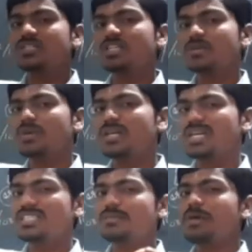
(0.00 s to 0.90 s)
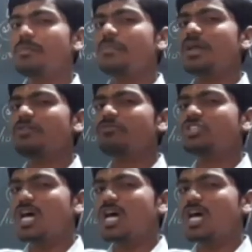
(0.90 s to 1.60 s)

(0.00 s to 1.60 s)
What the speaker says: nothing but it is a membrane which